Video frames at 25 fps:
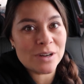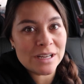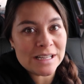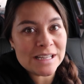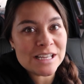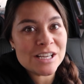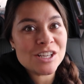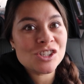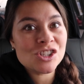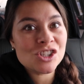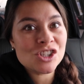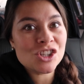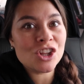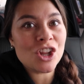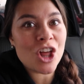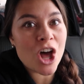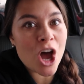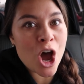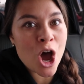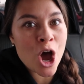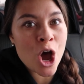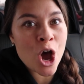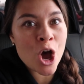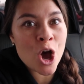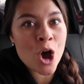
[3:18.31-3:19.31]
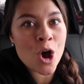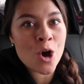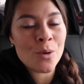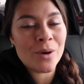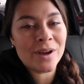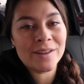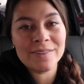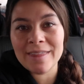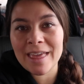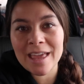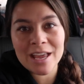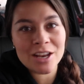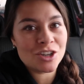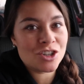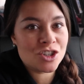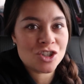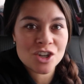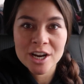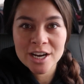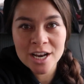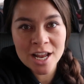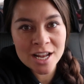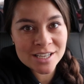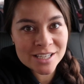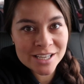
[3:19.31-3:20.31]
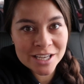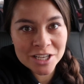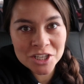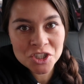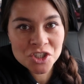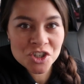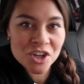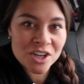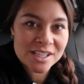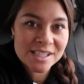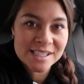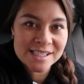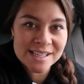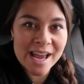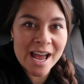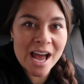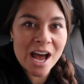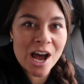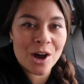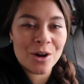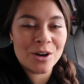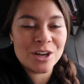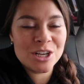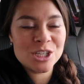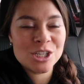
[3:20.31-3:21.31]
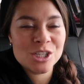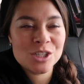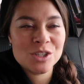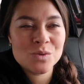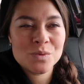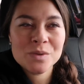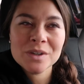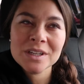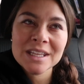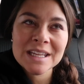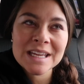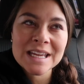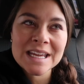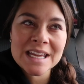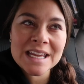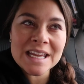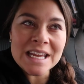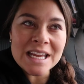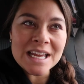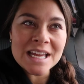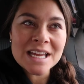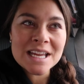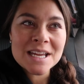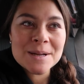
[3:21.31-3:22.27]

really slow and like try not to get stressed out and just really